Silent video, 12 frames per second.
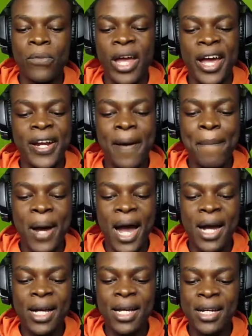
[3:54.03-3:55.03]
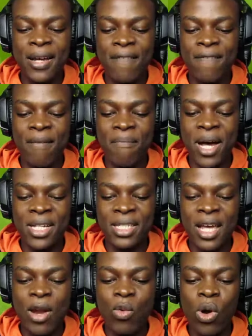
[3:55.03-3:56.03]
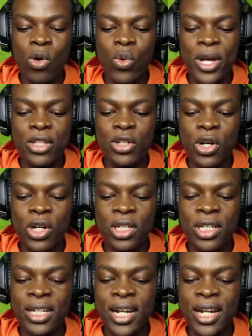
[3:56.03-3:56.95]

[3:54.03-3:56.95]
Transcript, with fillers: Header back. Van Basten, one quick turn.